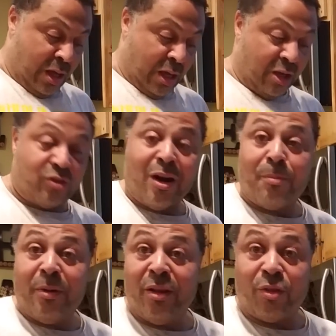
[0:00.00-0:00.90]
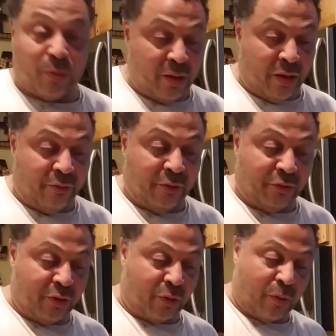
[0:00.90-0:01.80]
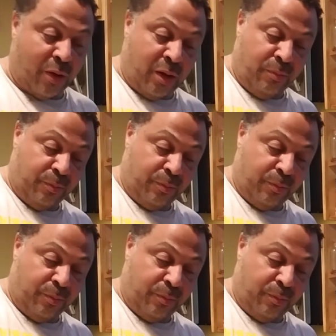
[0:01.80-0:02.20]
and drop it in 350-degree